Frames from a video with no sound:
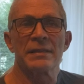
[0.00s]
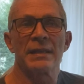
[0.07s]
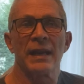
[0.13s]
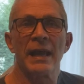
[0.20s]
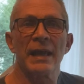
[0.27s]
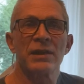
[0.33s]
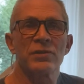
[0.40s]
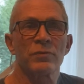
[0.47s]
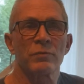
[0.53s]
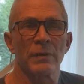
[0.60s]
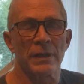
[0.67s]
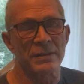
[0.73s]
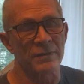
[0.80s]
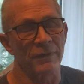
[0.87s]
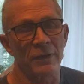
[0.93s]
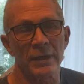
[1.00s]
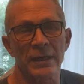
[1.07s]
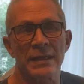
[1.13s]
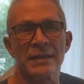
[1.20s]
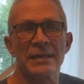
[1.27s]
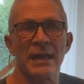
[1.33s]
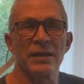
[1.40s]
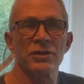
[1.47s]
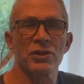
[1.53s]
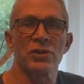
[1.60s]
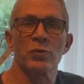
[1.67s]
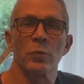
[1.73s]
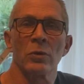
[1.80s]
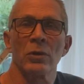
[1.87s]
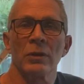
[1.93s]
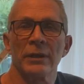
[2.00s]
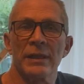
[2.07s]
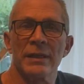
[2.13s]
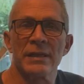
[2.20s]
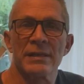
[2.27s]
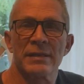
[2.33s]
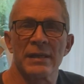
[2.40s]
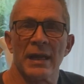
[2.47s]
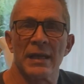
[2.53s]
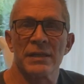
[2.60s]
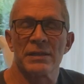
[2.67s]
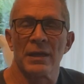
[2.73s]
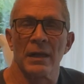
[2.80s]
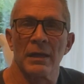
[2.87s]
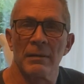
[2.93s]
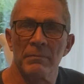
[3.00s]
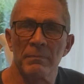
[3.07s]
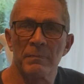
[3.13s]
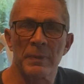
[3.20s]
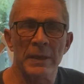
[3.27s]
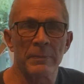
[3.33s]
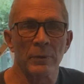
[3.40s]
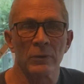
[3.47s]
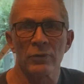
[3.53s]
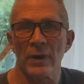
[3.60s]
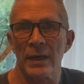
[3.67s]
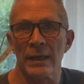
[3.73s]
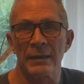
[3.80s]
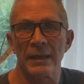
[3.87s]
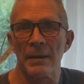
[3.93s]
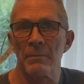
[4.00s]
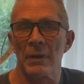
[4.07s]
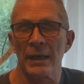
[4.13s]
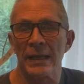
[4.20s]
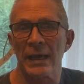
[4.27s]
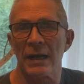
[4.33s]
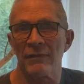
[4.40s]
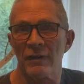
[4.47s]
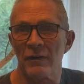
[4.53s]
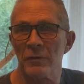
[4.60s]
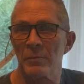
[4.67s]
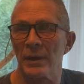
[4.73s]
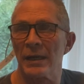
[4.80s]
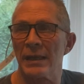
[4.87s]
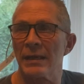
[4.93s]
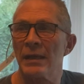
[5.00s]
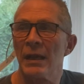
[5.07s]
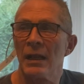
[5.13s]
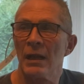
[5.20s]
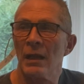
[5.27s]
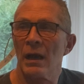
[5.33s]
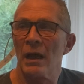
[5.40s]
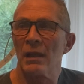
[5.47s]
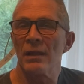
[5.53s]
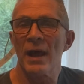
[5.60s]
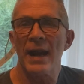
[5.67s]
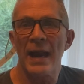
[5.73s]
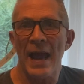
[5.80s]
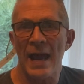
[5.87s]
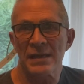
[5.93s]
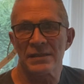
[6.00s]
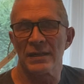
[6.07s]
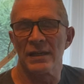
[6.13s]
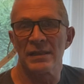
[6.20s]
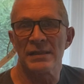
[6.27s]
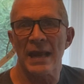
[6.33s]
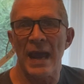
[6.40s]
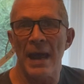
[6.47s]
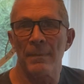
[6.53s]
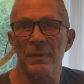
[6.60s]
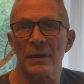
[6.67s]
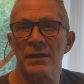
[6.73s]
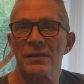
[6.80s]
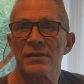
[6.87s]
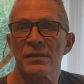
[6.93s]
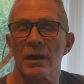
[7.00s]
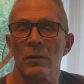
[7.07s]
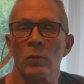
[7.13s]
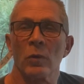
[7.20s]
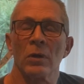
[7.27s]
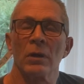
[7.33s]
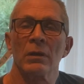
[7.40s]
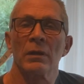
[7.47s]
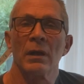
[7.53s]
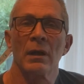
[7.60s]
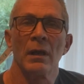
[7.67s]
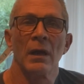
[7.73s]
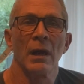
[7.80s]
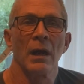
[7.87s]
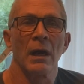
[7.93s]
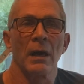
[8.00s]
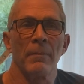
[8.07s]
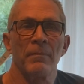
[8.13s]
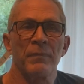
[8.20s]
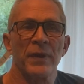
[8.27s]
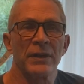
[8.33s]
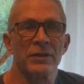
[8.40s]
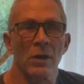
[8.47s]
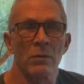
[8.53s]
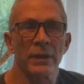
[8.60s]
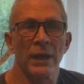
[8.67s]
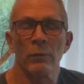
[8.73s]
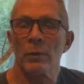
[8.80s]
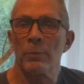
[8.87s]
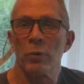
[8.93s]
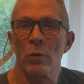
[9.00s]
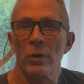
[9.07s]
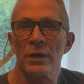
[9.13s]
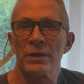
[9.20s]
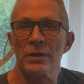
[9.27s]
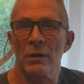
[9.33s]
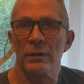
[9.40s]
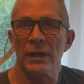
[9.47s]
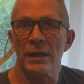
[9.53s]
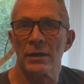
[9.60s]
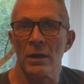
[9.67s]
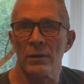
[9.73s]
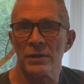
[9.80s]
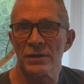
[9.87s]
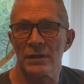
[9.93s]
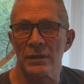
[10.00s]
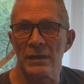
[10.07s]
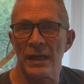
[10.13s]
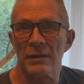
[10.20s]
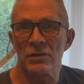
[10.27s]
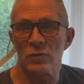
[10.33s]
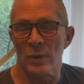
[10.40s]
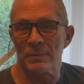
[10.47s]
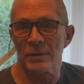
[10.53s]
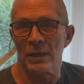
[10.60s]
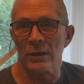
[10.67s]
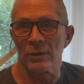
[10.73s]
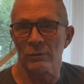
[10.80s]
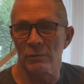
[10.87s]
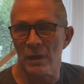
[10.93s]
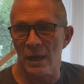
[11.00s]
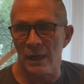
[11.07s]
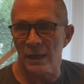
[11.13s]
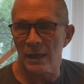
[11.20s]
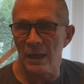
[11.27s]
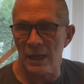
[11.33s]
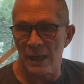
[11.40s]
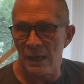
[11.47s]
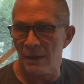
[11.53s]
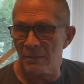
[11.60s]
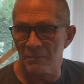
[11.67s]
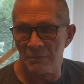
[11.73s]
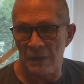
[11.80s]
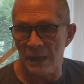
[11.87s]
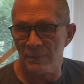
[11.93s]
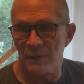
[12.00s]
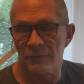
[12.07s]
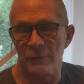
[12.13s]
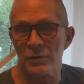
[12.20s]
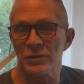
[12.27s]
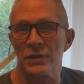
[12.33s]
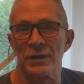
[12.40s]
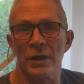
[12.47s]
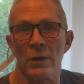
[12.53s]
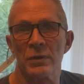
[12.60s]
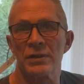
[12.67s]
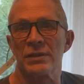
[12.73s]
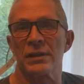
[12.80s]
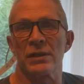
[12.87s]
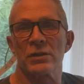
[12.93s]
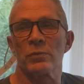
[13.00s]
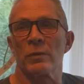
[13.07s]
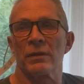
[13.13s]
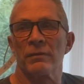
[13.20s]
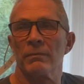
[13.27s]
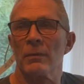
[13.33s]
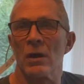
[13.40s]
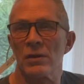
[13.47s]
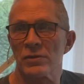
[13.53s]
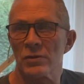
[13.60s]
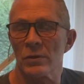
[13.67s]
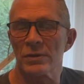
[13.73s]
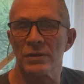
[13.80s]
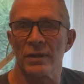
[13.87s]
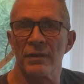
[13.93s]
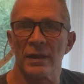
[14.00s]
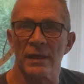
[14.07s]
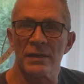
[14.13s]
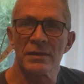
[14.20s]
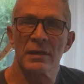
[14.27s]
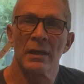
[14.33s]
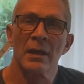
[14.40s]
a very contentious world in these days. People try to get money out of everybody, and a lot of accidents happen in stunt world that don't get reported, don't get noticed, and get swept under the rug. I'm the first to notice this with all sorts of things.